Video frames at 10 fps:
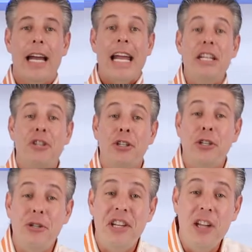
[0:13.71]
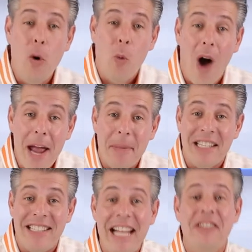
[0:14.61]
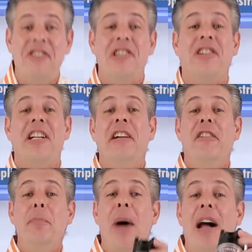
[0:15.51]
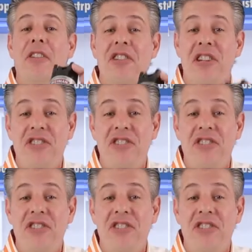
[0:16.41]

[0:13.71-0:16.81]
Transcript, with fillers: Introducing the Weiman Stainless Steel Cleaner and Polish in a